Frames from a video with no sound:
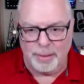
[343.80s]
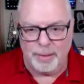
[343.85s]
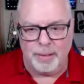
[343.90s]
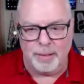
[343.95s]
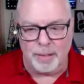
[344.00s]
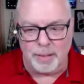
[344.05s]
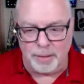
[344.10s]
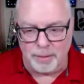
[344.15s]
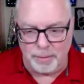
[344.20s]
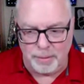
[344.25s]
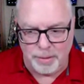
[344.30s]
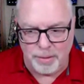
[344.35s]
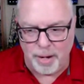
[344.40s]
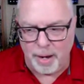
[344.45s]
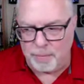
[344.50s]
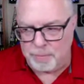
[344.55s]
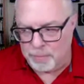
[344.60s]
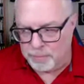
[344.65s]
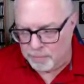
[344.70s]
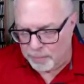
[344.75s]
you, you
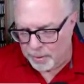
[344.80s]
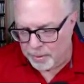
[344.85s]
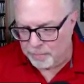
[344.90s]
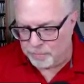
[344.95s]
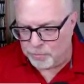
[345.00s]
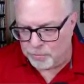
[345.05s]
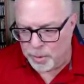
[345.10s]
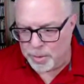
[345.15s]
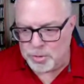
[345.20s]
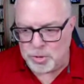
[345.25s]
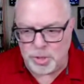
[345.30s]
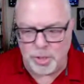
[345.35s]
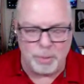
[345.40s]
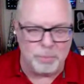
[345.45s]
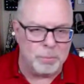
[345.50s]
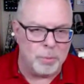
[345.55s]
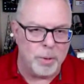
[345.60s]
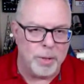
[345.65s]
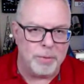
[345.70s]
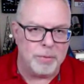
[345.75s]
have a
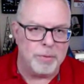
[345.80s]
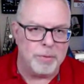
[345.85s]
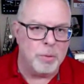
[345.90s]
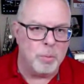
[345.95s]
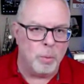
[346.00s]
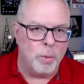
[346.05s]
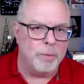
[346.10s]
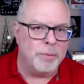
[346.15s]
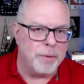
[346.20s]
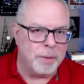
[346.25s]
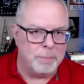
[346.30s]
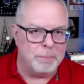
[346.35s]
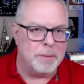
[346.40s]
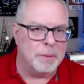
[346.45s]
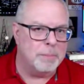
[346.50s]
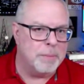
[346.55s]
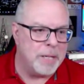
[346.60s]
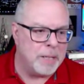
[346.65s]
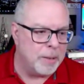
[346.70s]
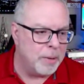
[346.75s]
friendship with, you want them
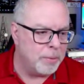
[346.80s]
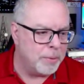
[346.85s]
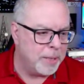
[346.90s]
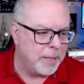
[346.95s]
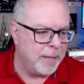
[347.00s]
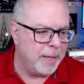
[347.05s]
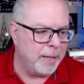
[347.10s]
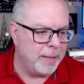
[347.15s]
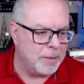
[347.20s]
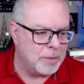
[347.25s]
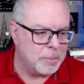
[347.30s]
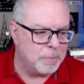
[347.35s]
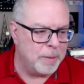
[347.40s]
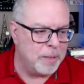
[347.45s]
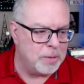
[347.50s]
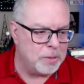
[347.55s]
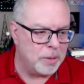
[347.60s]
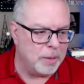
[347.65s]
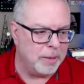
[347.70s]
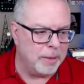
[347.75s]
to be okay,
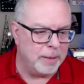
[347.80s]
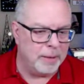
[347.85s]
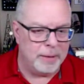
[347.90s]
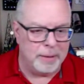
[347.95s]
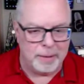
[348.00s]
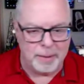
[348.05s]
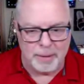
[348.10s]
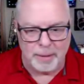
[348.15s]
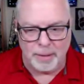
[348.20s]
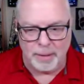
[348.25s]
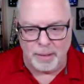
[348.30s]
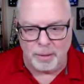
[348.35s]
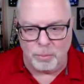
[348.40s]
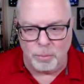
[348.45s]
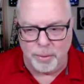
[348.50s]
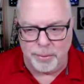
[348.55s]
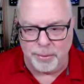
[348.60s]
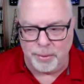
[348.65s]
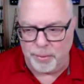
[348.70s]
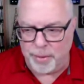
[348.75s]
especially uh,
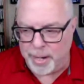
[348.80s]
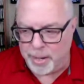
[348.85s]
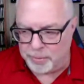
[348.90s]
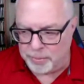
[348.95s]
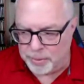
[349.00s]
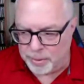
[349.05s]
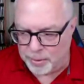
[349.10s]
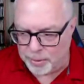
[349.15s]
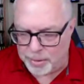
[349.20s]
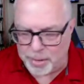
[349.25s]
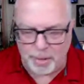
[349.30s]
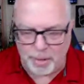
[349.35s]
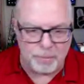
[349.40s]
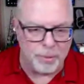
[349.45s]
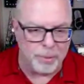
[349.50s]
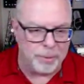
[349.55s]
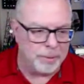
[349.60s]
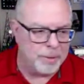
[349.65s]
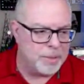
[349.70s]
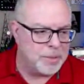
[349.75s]
when they're out there
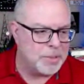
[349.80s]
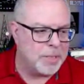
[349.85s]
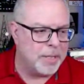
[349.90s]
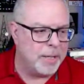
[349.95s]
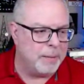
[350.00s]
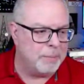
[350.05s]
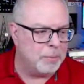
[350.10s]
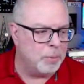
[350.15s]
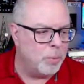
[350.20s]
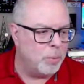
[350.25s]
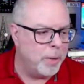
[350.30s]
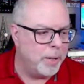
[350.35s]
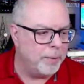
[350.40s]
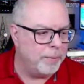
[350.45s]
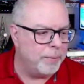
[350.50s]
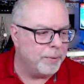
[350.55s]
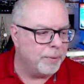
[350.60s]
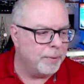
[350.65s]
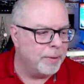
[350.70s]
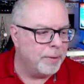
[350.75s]
covering this type of
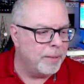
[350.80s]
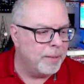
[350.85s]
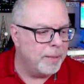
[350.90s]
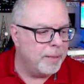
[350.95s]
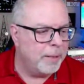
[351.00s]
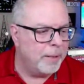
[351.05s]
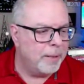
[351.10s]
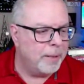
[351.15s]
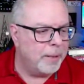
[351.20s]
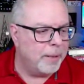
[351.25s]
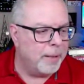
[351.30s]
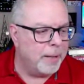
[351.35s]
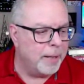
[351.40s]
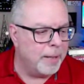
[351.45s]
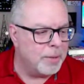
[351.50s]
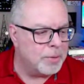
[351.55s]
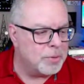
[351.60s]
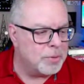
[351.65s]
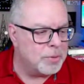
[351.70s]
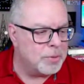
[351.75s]
weather.
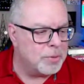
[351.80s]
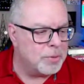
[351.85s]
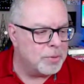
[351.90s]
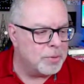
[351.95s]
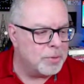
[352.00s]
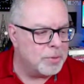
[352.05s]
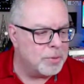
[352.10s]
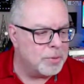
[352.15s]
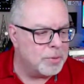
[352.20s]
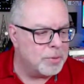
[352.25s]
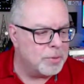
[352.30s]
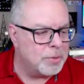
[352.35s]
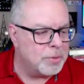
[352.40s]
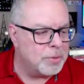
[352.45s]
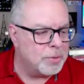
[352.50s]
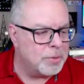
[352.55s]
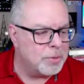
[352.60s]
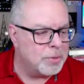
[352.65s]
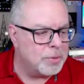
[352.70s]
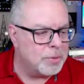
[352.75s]
Uh, so he
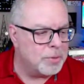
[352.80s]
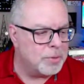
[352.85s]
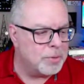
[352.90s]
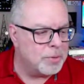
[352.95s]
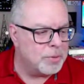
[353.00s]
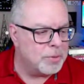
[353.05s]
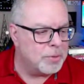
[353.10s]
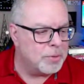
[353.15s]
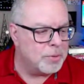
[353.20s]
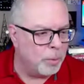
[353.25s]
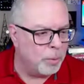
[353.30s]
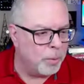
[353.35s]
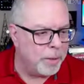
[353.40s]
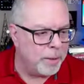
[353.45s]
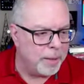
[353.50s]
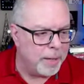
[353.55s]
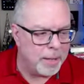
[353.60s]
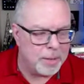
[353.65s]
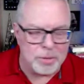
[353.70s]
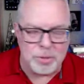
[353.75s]
is okay this
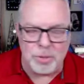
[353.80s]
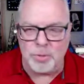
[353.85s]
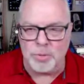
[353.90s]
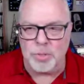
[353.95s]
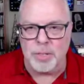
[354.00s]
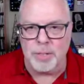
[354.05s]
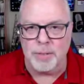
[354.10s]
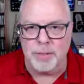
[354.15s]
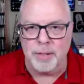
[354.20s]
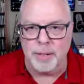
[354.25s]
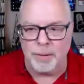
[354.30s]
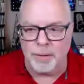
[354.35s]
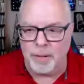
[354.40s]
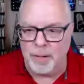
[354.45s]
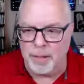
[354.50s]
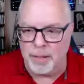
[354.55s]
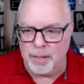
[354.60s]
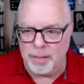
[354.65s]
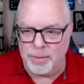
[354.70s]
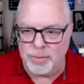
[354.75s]
morning, and as you see there,
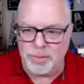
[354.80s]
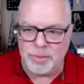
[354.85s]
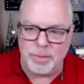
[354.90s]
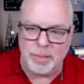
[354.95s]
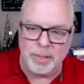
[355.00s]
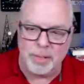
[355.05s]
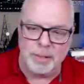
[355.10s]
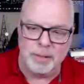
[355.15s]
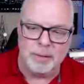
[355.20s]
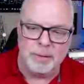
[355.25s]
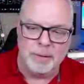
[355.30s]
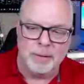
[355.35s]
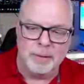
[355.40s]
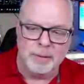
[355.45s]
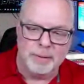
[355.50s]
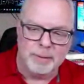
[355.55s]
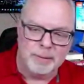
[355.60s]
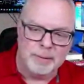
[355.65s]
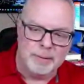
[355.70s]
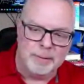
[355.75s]
he's uh,
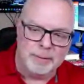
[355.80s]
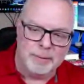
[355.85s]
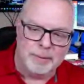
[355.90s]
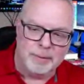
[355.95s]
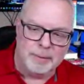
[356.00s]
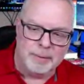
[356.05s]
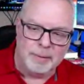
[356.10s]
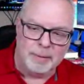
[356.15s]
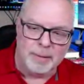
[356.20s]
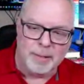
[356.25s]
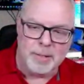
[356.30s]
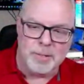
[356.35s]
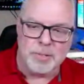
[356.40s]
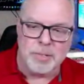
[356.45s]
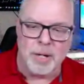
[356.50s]
he's